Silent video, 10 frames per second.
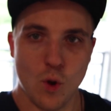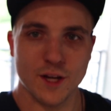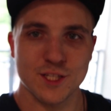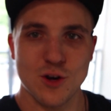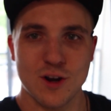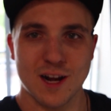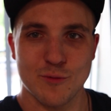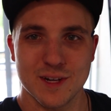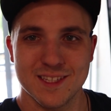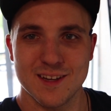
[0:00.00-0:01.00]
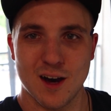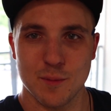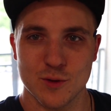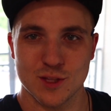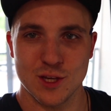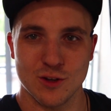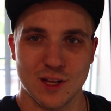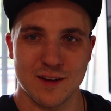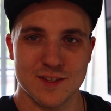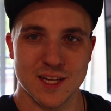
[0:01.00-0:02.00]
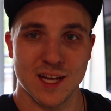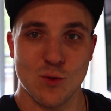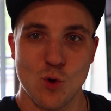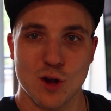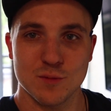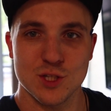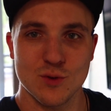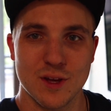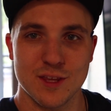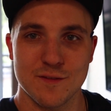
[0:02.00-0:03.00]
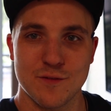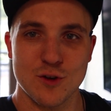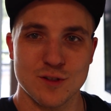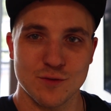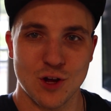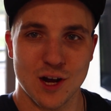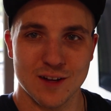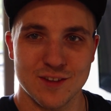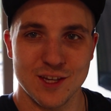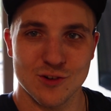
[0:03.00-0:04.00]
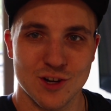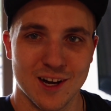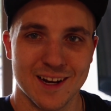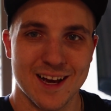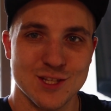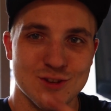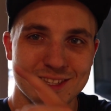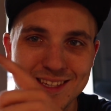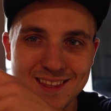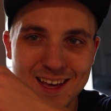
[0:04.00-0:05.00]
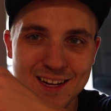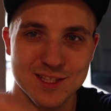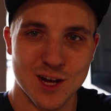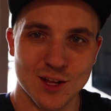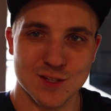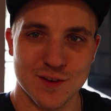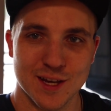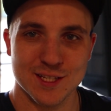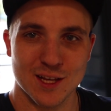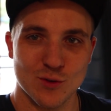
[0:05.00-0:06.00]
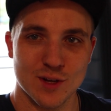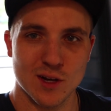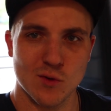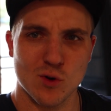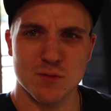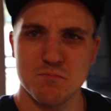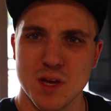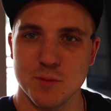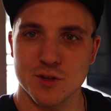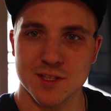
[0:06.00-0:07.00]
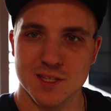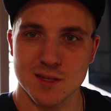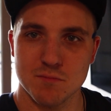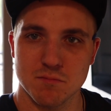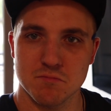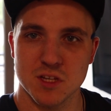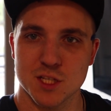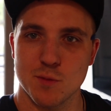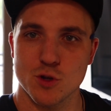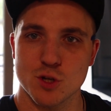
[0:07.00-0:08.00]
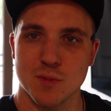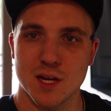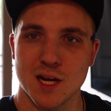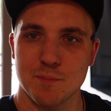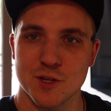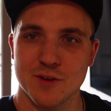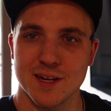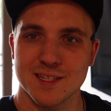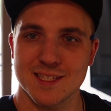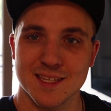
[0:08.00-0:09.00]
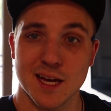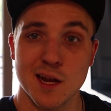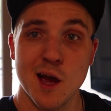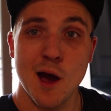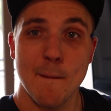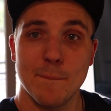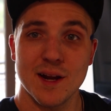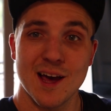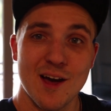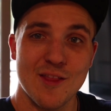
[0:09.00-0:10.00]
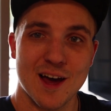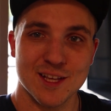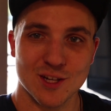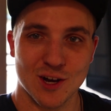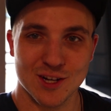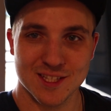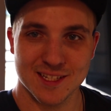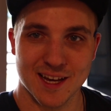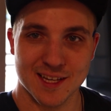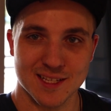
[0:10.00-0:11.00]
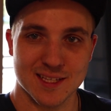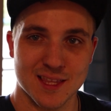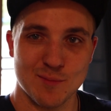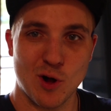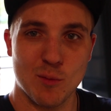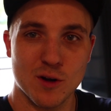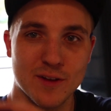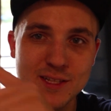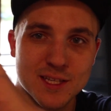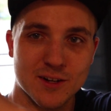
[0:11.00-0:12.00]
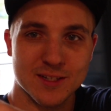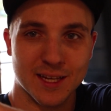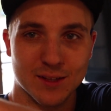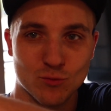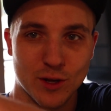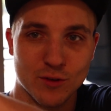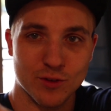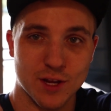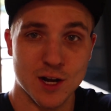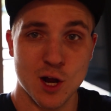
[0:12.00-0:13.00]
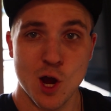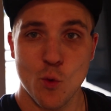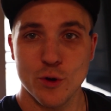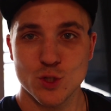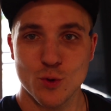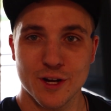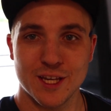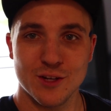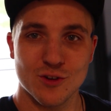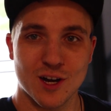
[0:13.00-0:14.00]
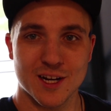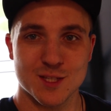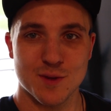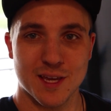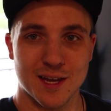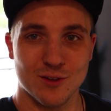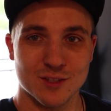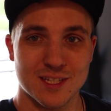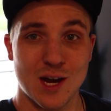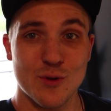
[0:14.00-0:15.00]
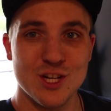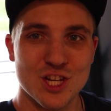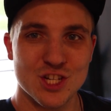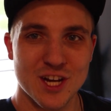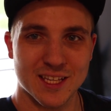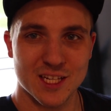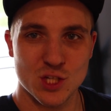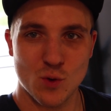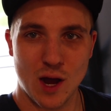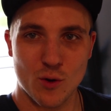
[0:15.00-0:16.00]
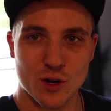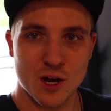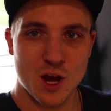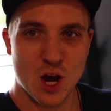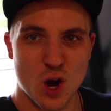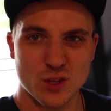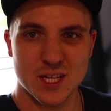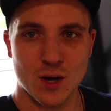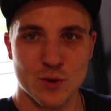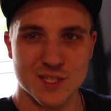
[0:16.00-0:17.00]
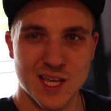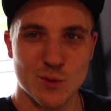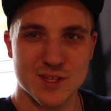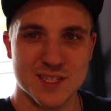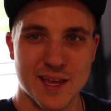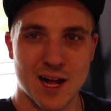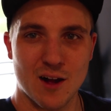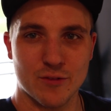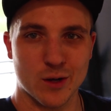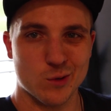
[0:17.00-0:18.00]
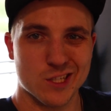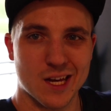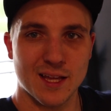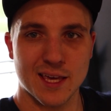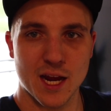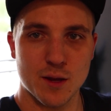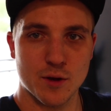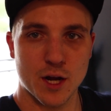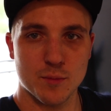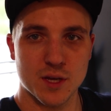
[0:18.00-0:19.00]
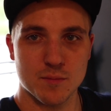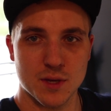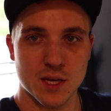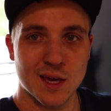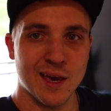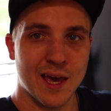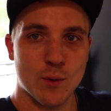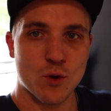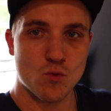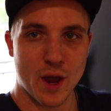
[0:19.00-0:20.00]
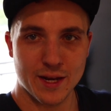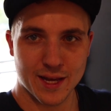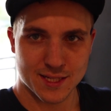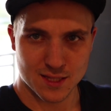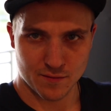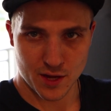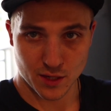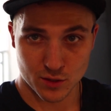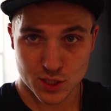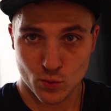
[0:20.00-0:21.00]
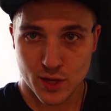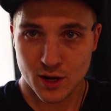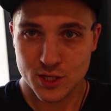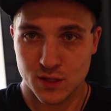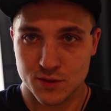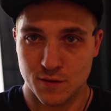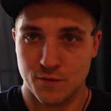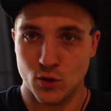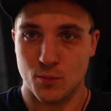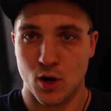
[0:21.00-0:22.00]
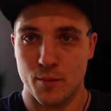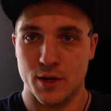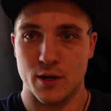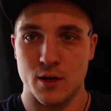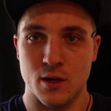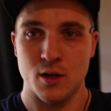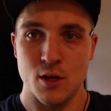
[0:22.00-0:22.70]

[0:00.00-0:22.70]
What is going on, everybody? Tom here with Keto Lifestyle, and welcome to the first vlog of KetoCon. As you can see, that is not Las Vegas out the window, or maybe you can see, the exposure might not be great to see that, but that is Austin, Texas, and the Palmer Event Center is like right over there, which is where KetoCon is being held. Now, we just checked into our hotel. We're staying with Stay Alfred, which is kind of like Airbnb, and we're right next to the venue. So we got ourselves a full apartment here.